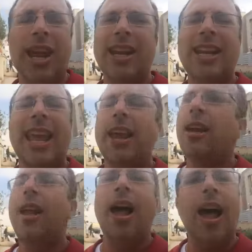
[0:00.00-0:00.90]
And again,
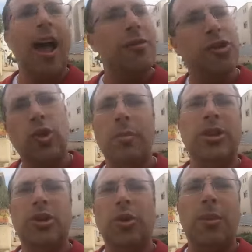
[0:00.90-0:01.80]
Trump
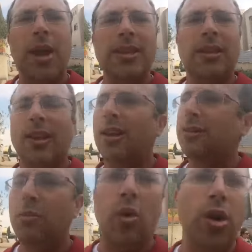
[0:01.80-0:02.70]
is doing amazing
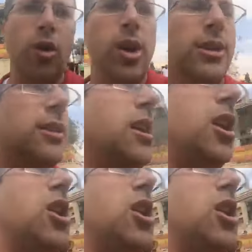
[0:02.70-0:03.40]
things. More noise.